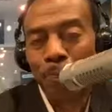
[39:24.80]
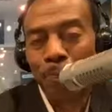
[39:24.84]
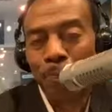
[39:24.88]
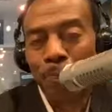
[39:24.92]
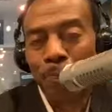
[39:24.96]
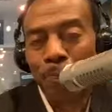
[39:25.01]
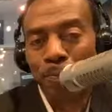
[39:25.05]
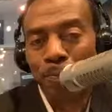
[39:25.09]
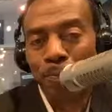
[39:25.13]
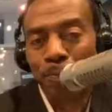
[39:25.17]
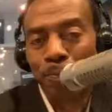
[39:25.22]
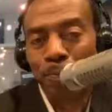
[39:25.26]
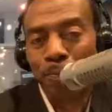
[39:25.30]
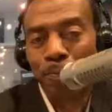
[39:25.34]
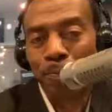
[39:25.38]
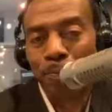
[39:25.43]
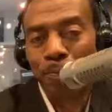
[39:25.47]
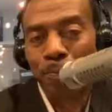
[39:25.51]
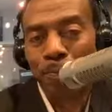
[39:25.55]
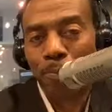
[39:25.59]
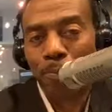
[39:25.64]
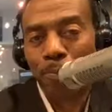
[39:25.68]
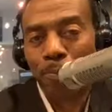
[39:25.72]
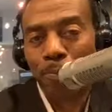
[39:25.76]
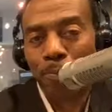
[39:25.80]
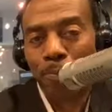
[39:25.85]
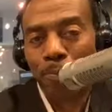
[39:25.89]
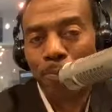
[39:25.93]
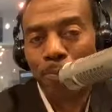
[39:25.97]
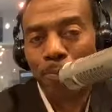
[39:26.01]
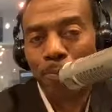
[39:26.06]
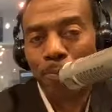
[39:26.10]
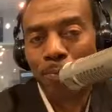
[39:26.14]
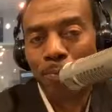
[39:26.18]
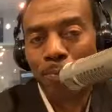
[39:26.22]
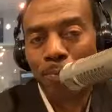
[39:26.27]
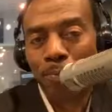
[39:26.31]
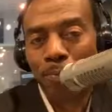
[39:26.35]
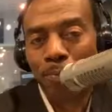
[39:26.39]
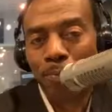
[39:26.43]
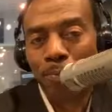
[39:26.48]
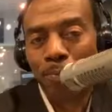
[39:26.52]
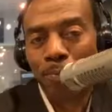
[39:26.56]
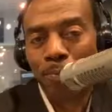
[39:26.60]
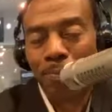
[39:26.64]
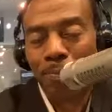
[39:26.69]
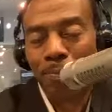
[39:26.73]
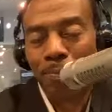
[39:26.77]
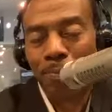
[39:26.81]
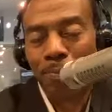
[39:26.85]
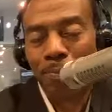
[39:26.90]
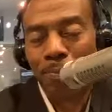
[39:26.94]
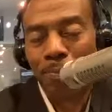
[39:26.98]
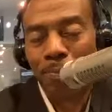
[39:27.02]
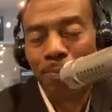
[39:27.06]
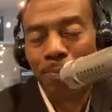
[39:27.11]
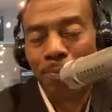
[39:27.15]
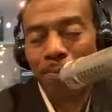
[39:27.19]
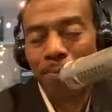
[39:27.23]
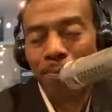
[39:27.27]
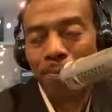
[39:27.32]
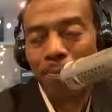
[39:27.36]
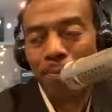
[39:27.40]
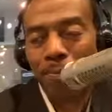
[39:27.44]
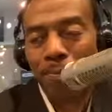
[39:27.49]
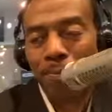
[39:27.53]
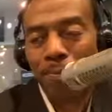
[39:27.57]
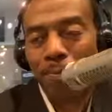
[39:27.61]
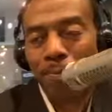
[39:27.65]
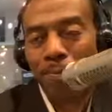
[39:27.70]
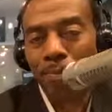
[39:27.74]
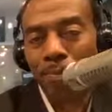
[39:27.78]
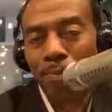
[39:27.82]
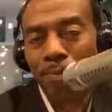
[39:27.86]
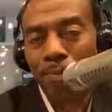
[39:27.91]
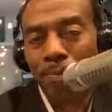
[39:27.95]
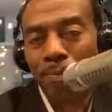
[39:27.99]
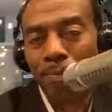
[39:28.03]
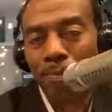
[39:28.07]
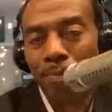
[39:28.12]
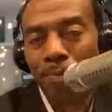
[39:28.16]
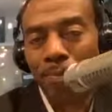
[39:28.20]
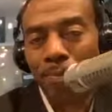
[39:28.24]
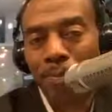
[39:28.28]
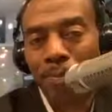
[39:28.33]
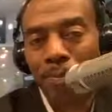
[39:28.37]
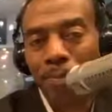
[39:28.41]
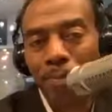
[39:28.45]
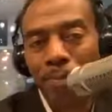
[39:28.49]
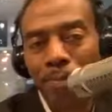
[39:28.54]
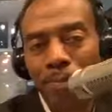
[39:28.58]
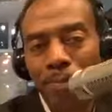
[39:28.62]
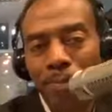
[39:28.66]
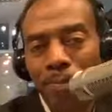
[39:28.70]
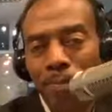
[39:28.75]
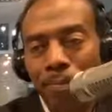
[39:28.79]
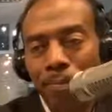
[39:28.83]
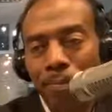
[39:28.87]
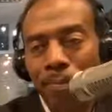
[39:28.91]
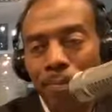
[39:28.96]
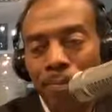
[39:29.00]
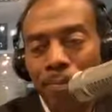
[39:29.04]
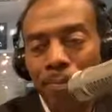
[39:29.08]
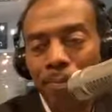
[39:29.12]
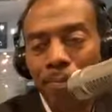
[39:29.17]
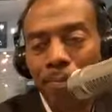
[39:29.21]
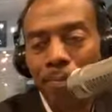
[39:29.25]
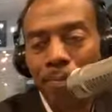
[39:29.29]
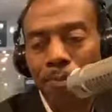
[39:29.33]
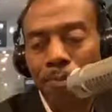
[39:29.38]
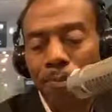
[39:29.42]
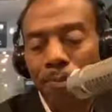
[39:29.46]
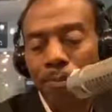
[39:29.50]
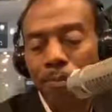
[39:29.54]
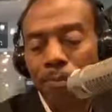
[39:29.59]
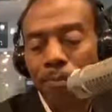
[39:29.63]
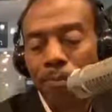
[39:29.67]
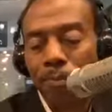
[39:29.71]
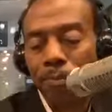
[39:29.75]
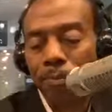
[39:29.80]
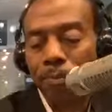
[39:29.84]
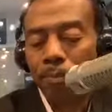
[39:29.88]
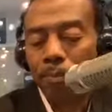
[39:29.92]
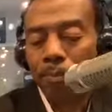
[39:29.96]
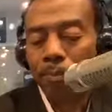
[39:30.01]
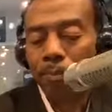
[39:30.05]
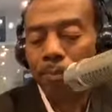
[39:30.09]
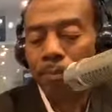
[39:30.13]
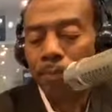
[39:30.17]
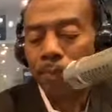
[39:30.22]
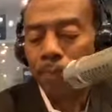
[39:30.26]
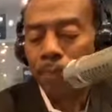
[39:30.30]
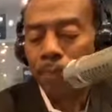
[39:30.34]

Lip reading: [no speech]